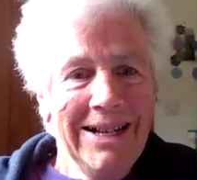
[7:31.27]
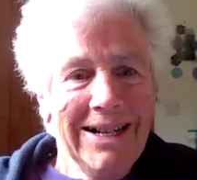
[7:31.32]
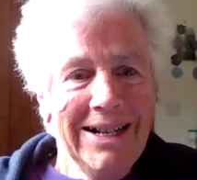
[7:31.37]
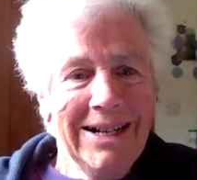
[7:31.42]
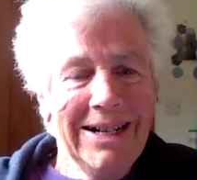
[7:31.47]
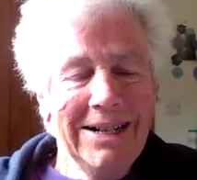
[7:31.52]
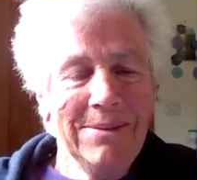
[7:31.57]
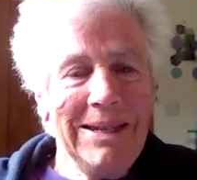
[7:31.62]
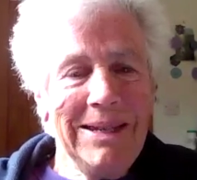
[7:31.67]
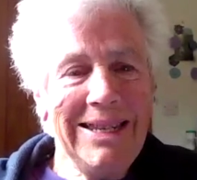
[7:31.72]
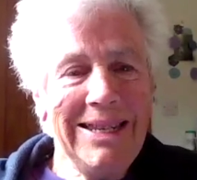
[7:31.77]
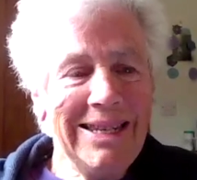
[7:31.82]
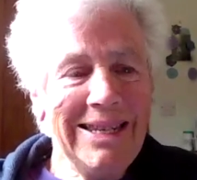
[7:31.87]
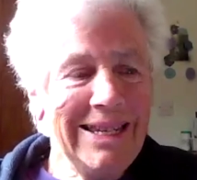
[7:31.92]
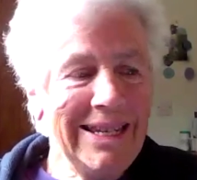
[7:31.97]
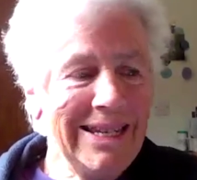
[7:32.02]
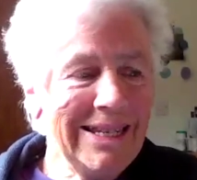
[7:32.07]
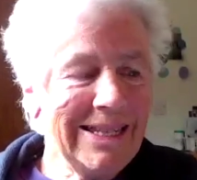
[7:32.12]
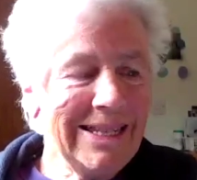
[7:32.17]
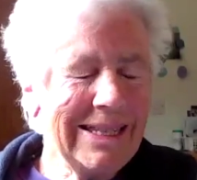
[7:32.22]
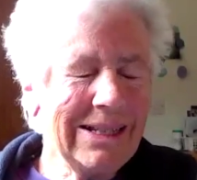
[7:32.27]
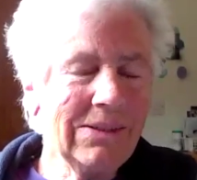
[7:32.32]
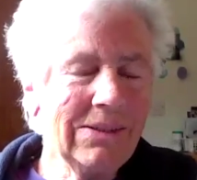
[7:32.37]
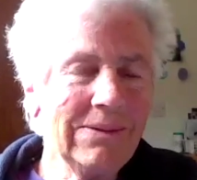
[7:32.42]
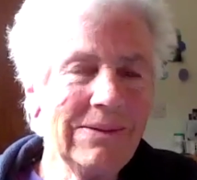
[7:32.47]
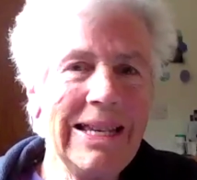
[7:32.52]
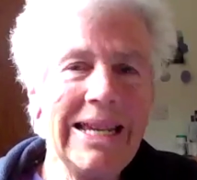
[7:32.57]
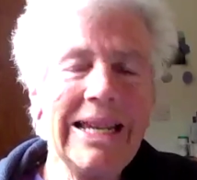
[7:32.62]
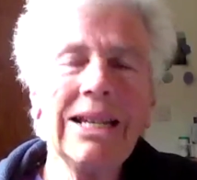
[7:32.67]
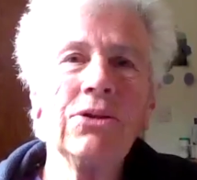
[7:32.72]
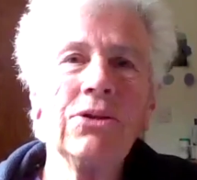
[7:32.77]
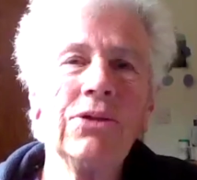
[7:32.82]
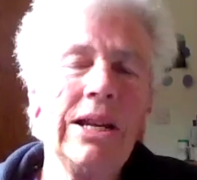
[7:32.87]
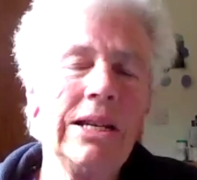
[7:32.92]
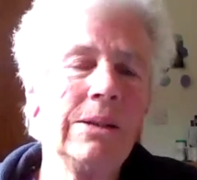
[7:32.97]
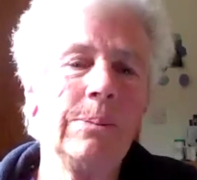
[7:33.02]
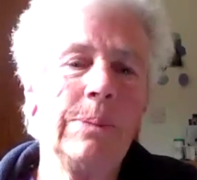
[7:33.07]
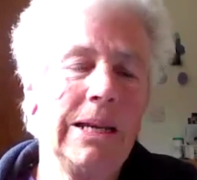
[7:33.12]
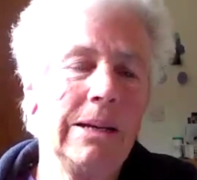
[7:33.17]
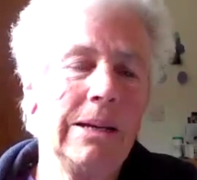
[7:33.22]
I mean, it's
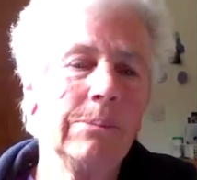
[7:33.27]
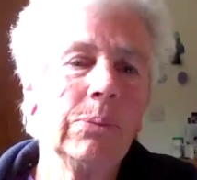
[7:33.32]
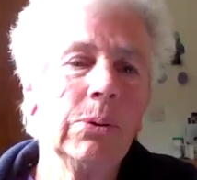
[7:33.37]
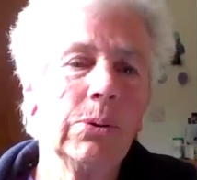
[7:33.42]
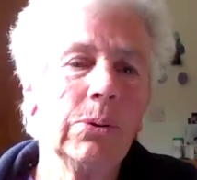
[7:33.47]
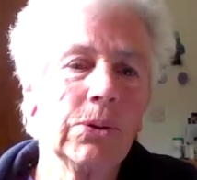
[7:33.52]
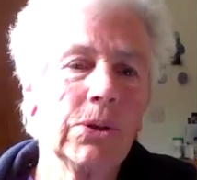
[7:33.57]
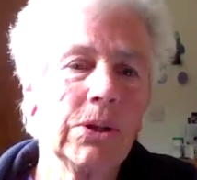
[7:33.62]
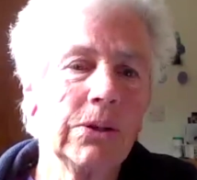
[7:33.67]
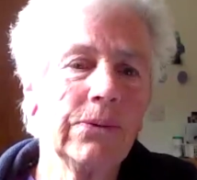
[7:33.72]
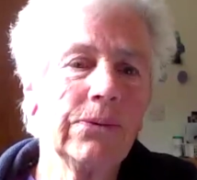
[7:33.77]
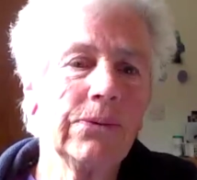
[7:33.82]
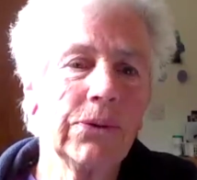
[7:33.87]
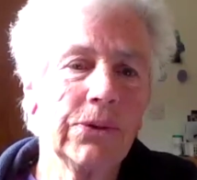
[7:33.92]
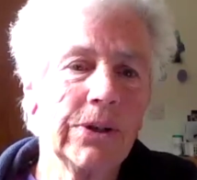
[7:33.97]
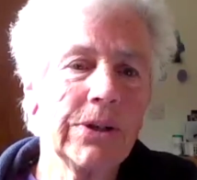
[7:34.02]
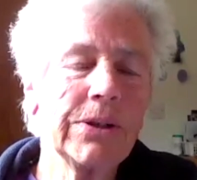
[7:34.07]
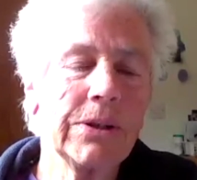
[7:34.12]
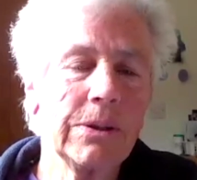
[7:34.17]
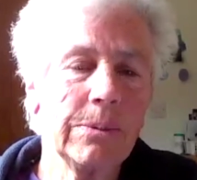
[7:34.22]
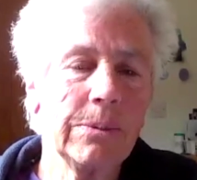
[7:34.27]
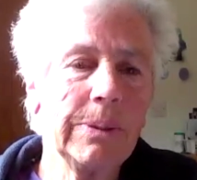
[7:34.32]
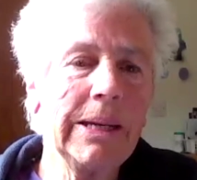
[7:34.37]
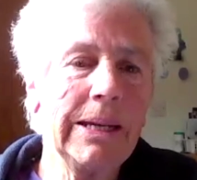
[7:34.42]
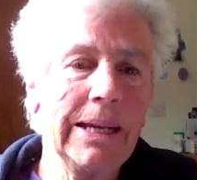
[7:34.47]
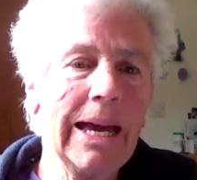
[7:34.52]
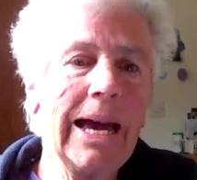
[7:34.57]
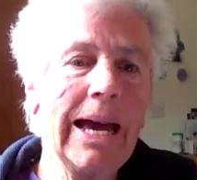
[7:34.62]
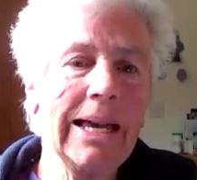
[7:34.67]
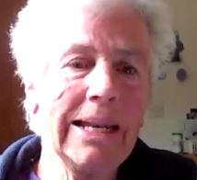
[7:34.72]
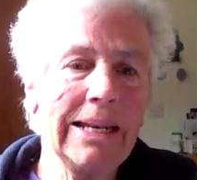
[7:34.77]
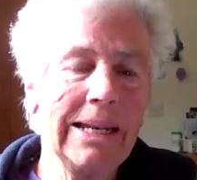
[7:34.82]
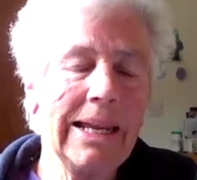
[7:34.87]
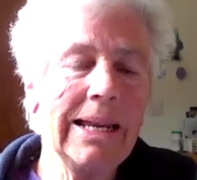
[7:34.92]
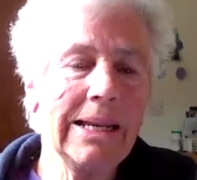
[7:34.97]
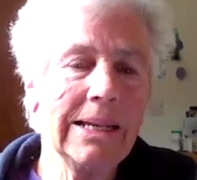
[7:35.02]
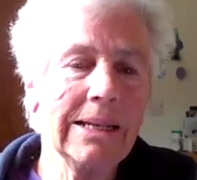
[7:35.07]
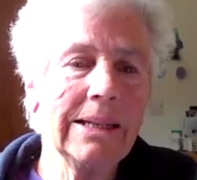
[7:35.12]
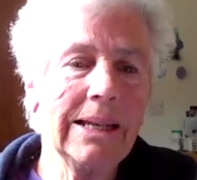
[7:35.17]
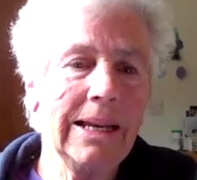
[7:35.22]
incredibly important for us to be at
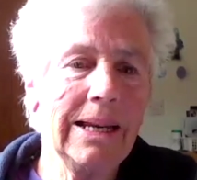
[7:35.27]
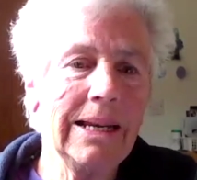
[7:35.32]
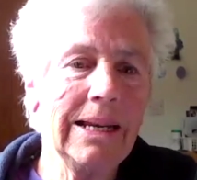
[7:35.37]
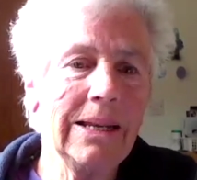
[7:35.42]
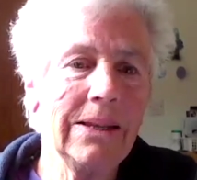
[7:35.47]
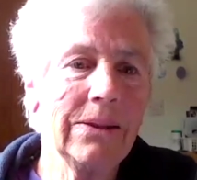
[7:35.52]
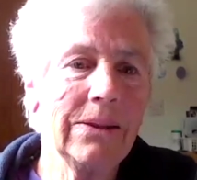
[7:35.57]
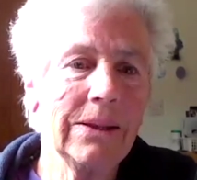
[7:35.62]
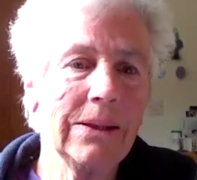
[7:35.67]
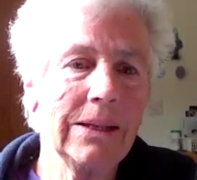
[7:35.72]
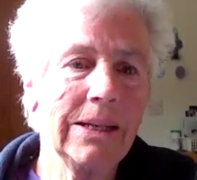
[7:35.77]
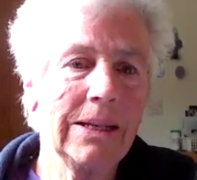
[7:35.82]
Lakenheath.